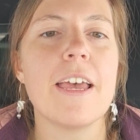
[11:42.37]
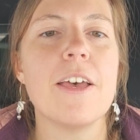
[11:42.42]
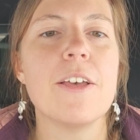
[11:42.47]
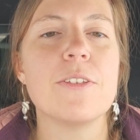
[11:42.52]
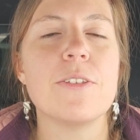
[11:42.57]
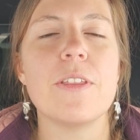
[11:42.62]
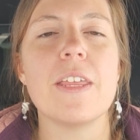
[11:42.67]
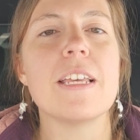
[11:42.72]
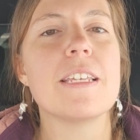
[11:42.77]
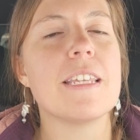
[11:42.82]

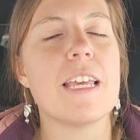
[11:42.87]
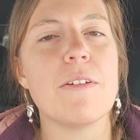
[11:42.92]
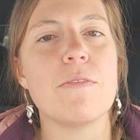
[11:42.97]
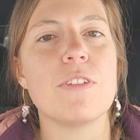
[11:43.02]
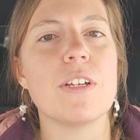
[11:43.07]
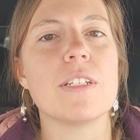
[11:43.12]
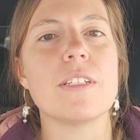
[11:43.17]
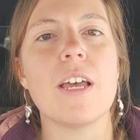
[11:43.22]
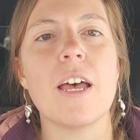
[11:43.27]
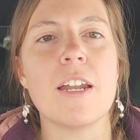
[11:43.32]
So they saved
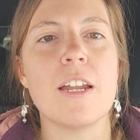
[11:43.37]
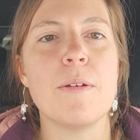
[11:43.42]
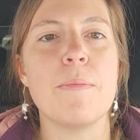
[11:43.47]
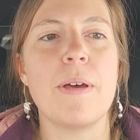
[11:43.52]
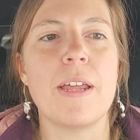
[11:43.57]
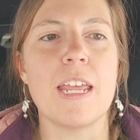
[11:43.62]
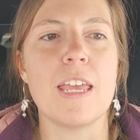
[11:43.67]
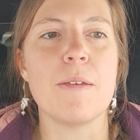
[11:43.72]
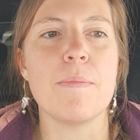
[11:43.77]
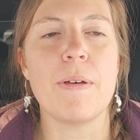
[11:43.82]
a ton of
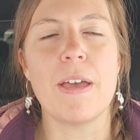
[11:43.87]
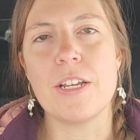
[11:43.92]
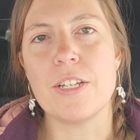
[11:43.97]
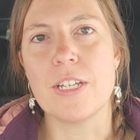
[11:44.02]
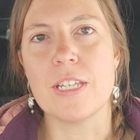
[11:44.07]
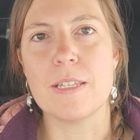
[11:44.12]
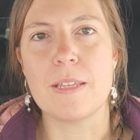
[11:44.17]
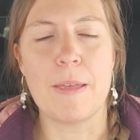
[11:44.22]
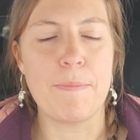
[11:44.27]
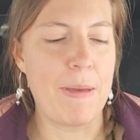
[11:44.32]
money by
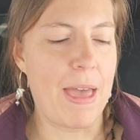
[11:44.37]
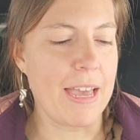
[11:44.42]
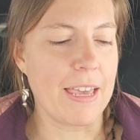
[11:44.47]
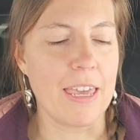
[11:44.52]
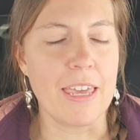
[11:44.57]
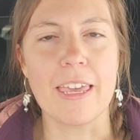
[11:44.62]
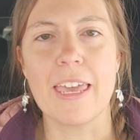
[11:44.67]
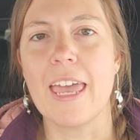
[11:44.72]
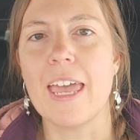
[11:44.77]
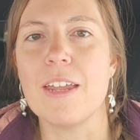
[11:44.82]
just
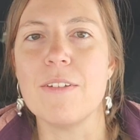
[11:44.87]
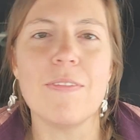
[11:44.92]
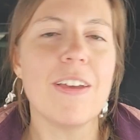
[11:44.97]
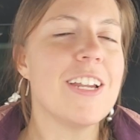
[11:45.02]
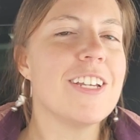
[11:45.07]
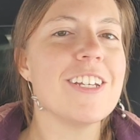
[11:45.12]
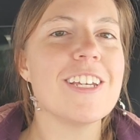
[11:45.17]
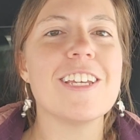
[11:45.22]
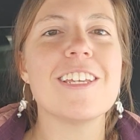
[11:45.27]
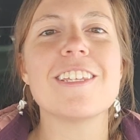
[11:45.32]
packing canned
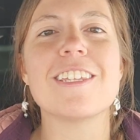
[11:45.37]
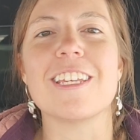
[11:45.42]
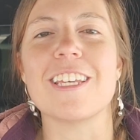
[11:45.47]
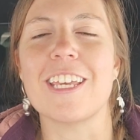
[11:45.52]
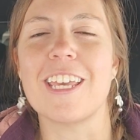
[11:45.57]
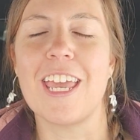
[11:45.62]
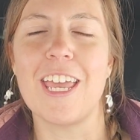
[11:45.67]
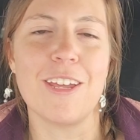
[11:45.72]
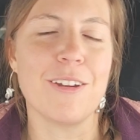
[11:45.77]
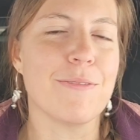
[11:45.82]
veggies and
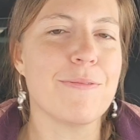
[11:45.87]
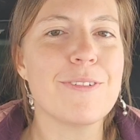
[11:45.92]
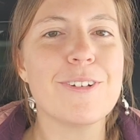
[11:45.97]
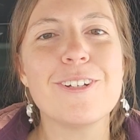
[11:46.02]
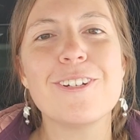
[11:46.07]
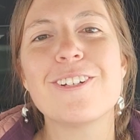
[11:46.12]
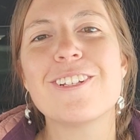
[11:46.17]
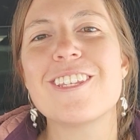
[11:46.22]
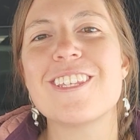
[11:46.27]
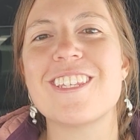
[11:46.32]
canned
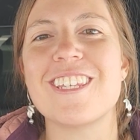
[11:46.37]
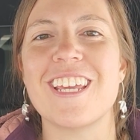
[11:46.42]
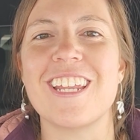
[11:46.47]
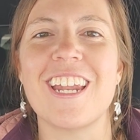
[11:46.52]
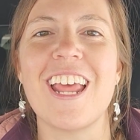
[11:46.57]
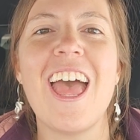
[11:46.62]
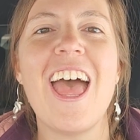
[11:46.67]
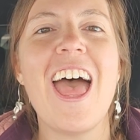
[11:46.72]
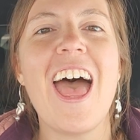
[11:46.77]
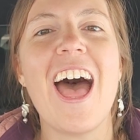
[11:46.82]
fruits and
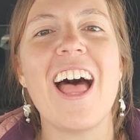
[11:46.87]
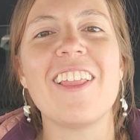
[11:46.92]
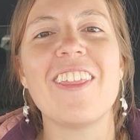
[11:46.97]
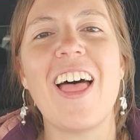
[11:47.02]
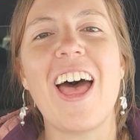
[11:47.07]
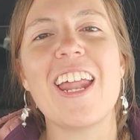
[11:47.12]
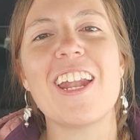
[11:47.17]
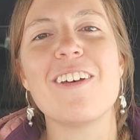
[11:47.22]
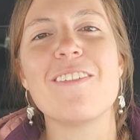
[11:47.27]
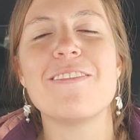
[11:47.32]
a
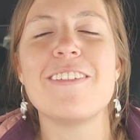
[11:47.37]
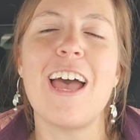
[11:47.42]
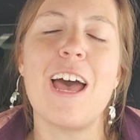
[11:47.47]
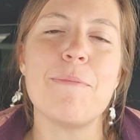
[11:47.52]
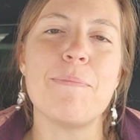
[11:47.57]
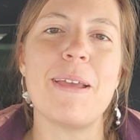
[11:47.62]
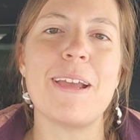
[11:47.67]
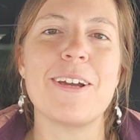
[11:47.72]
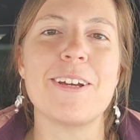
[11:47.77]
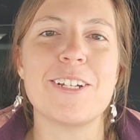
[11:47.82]
lot of
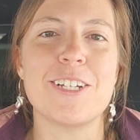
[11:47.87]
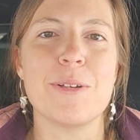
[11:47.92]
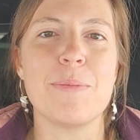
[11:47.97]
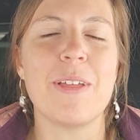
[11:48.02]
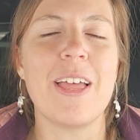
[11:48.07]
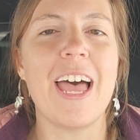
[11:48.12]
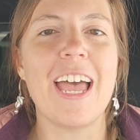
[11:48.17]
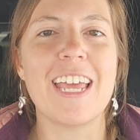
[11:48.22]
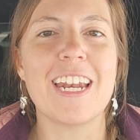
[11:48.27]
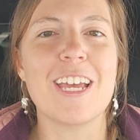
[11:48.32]
non-perishable
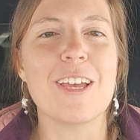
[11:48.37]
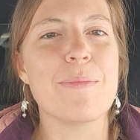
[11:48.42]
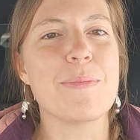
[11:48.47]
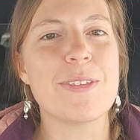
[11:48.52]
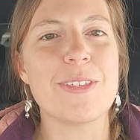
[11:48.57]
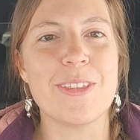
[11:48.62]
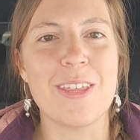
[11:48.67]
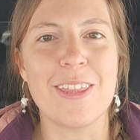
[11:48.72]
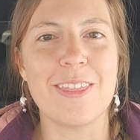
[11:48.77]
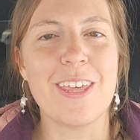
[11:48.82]

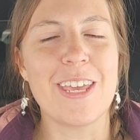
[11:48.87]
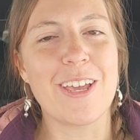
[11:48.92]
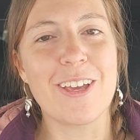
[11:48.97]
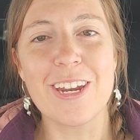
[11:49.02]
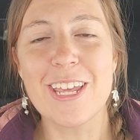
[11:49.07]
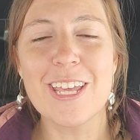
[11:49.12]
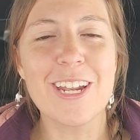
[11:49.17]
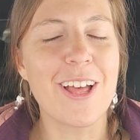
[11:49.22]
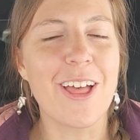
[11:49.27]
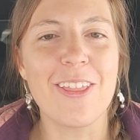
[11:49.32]
items that they could
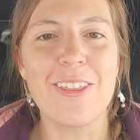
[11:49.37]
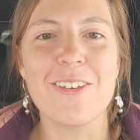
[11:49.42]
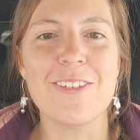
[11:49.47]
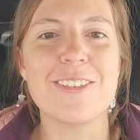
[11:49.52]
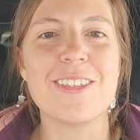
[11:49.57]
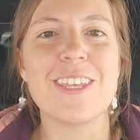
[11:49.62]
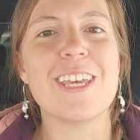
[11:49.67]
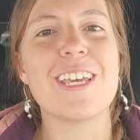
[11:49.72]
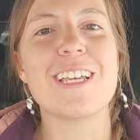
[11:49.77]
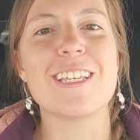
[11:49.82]
eat all those
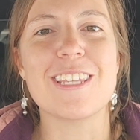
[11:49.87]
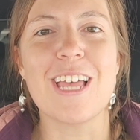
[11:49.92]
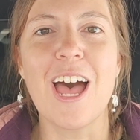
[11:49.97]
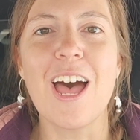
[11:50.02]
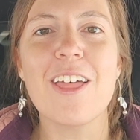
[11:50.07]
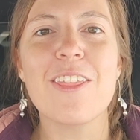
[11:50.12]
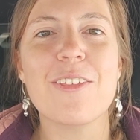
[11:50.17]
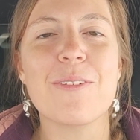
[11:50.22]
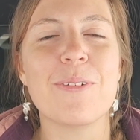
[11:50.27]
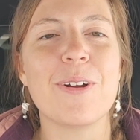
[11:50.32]
things
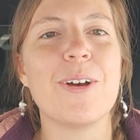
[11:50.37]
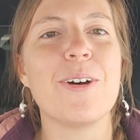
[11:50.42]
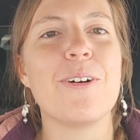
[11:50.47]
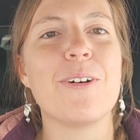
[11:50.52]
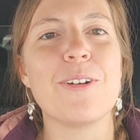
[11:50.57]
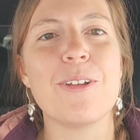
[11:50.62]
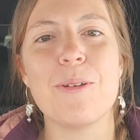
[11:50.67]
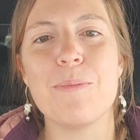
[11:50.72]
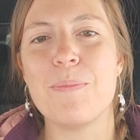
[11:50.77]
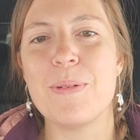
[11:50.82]
on the
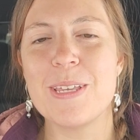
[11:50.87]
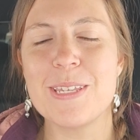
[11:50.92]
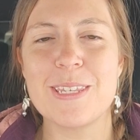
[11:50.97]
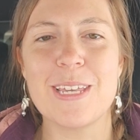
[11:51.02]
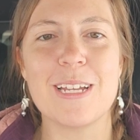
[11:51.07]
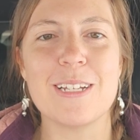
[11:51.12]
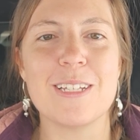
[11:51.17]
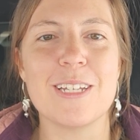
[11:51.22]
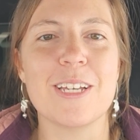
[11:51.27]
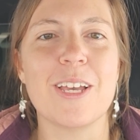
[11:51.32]
road, be
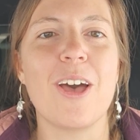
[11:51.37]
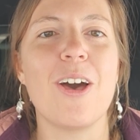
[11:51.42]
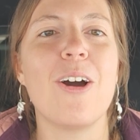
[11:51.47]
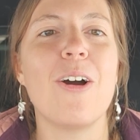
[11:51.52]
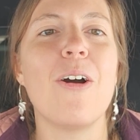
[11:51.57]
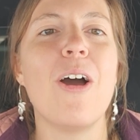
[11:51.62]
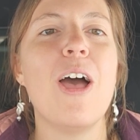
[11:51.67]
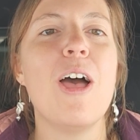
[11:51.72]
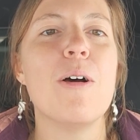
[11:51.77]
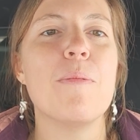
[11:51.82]
set to
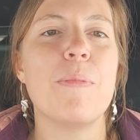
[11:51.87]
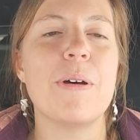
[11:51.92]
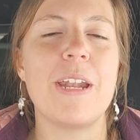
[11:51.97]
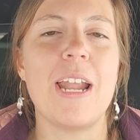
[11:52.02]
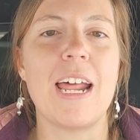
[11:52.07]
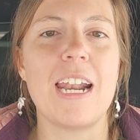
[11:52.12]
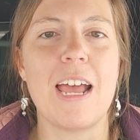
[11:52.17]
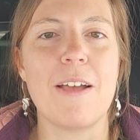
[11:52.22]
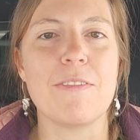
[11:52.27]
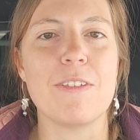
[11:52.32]
go, but
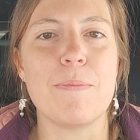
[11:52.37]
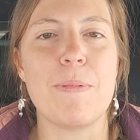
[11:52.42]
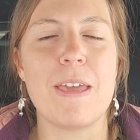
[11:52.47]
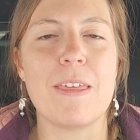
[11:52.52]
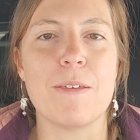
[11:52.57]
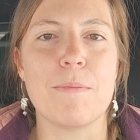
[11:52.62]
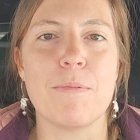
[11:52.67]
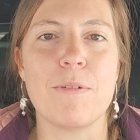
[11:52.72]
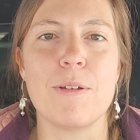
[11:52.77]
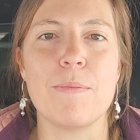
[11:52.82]
not have to pay
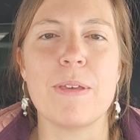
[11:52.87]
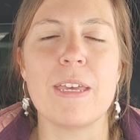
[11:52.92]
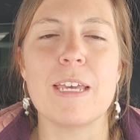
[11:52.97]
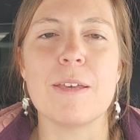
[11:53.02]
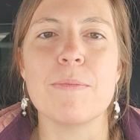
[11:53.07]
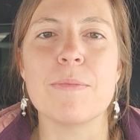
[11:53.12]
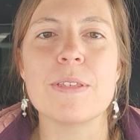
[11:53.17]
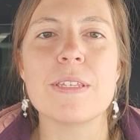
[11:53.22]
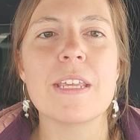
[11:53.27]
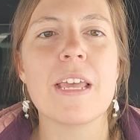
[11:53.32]
the
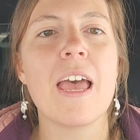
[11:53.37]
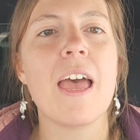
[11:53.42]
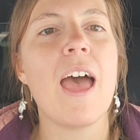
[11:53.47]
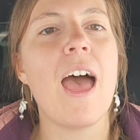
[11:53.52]
premiums.